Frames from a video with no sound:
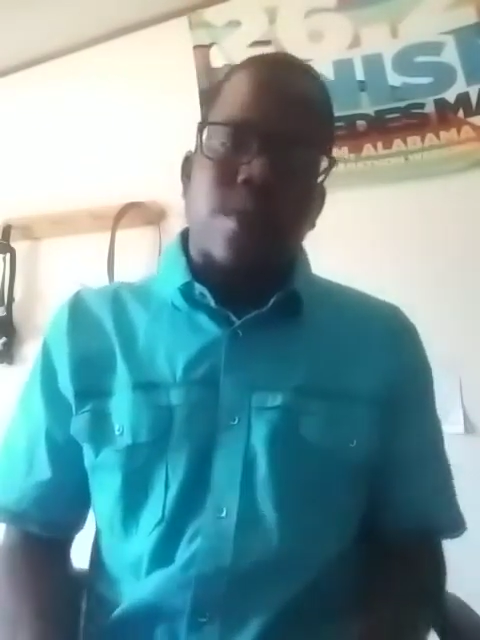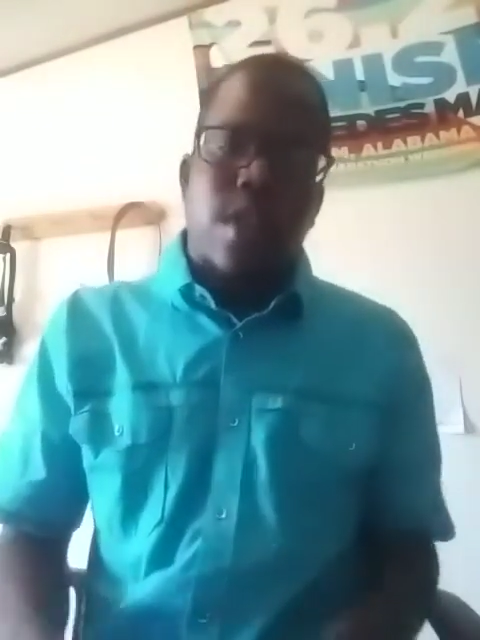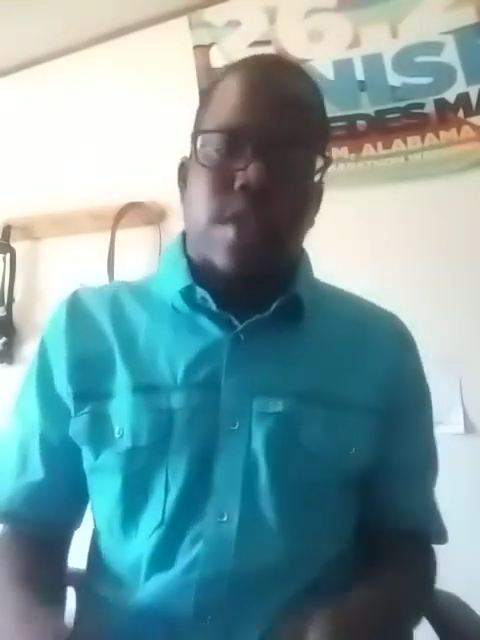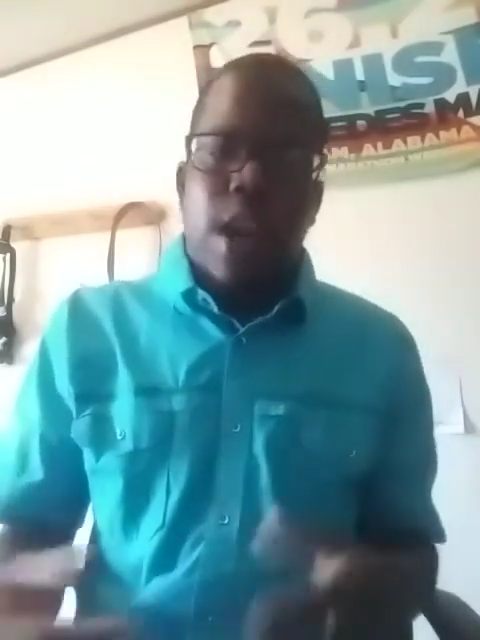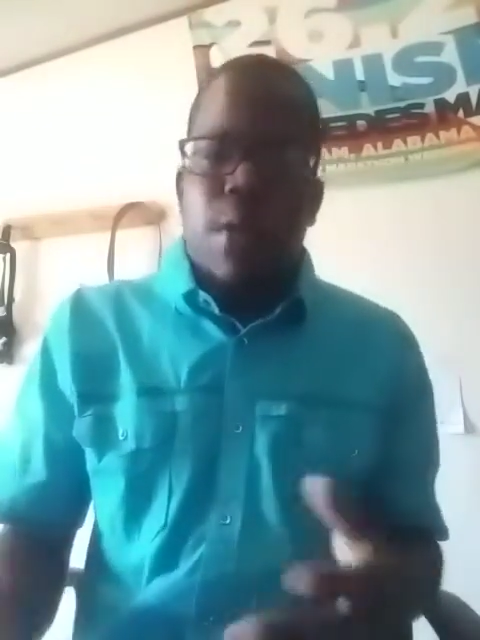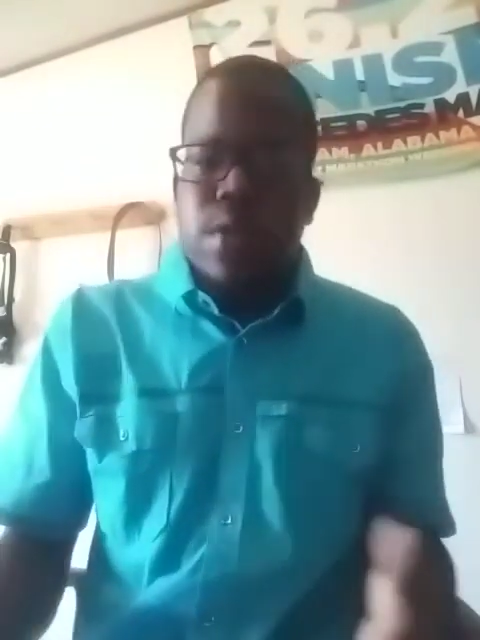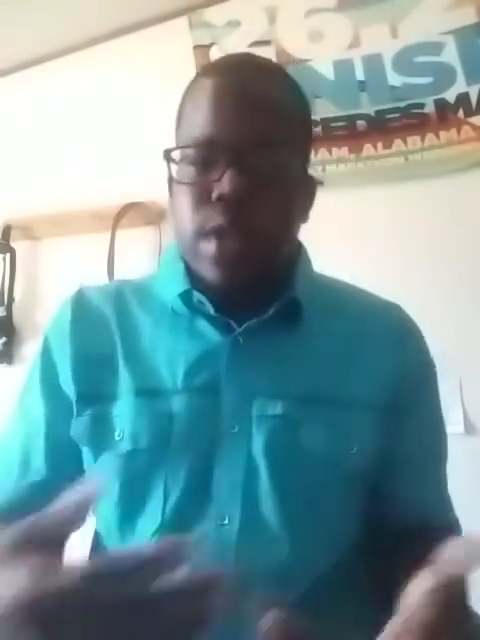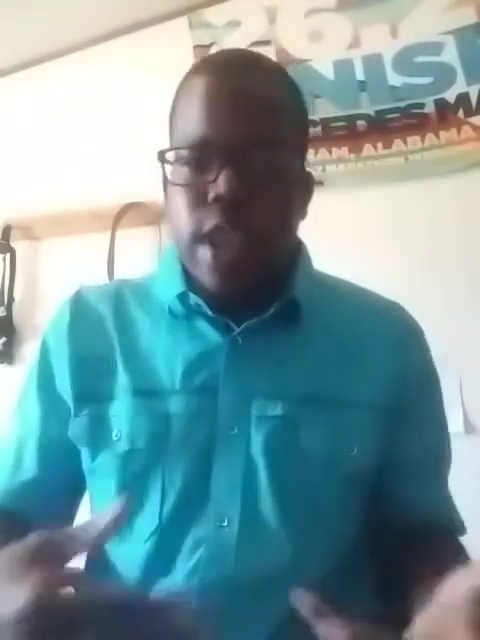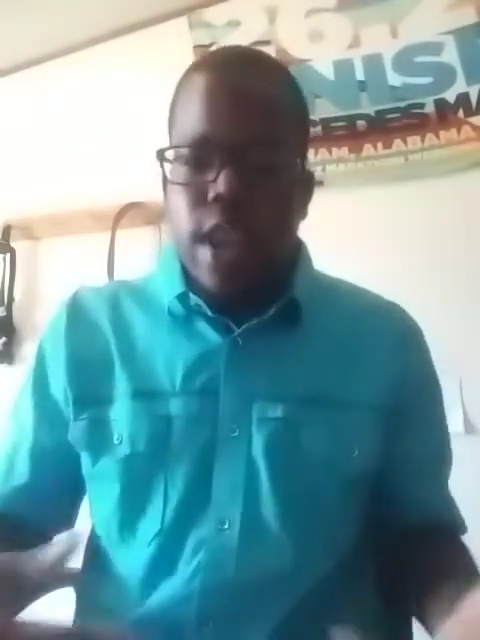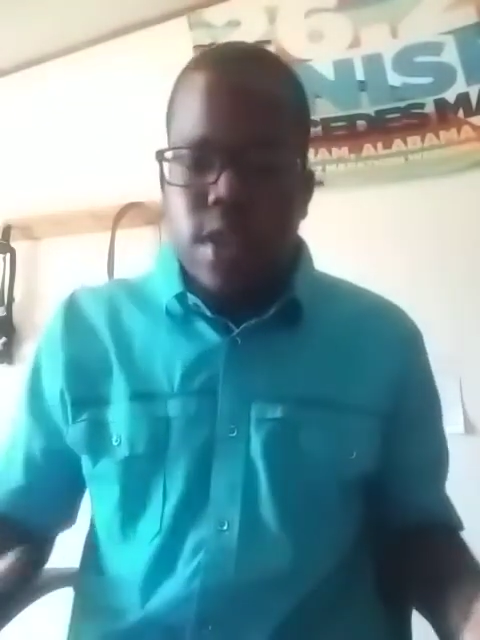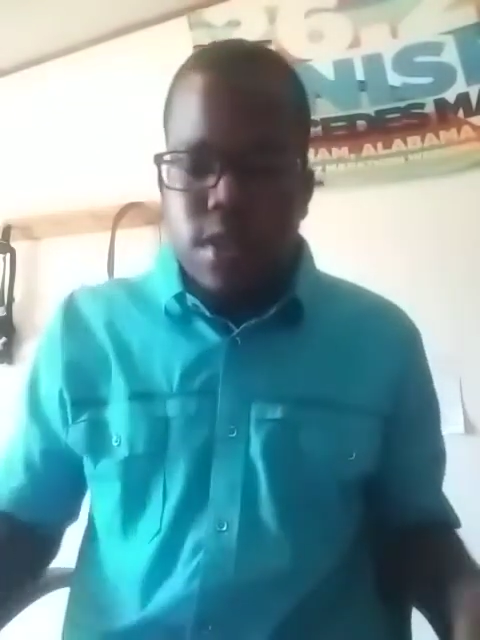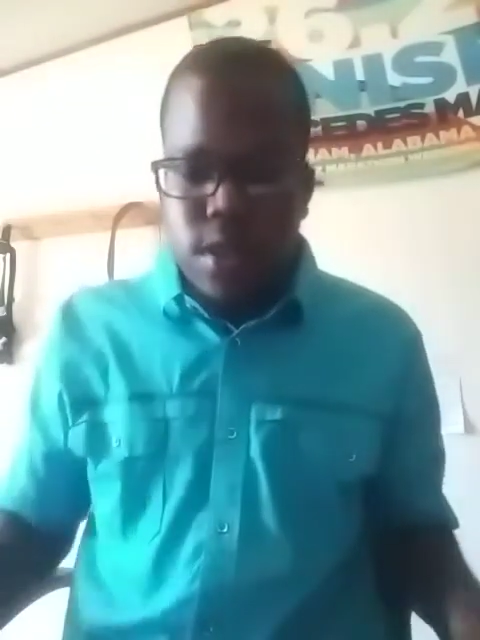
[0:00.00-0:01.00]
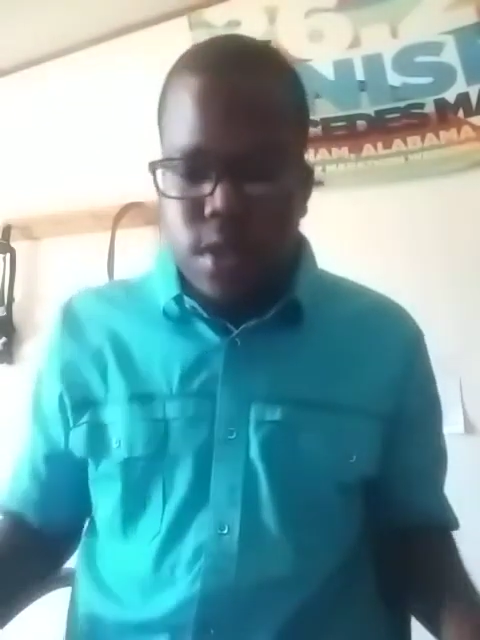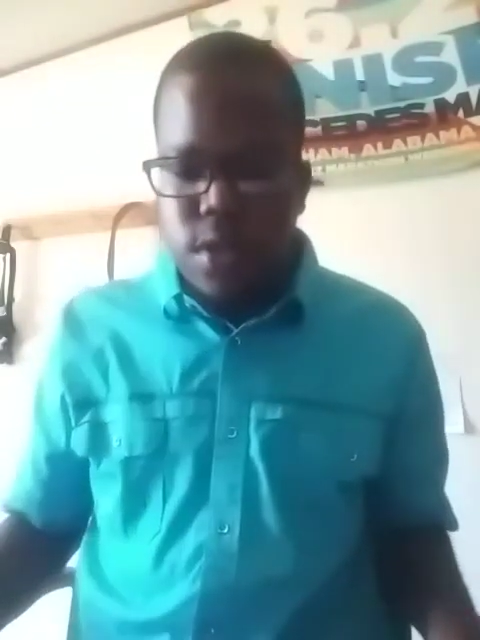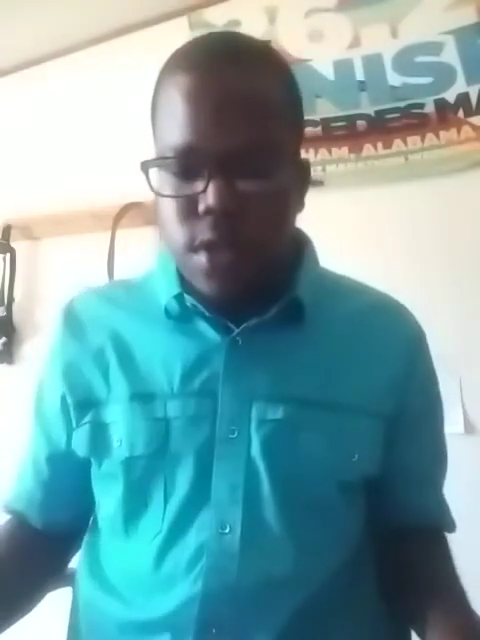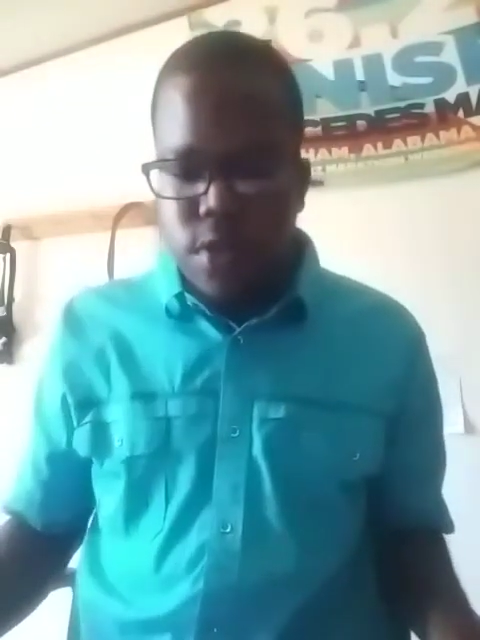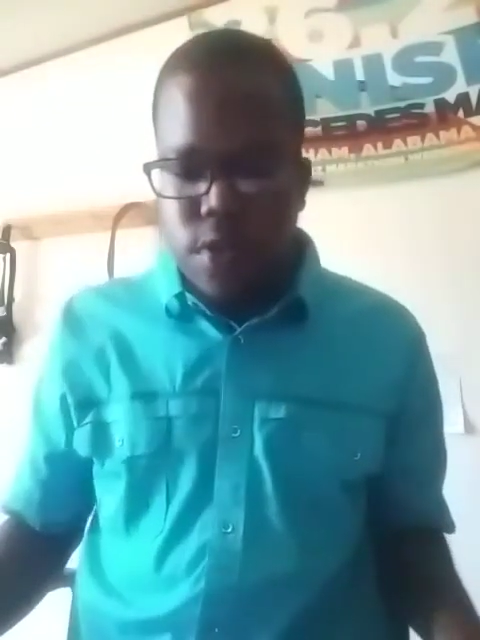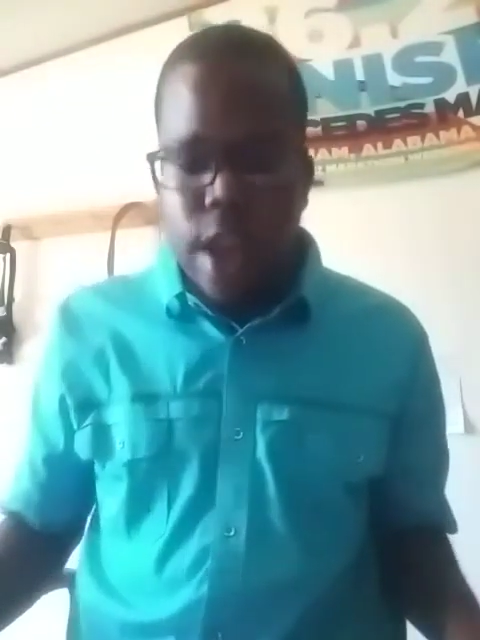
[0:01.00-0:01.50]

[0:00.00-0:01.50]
If that was the case, so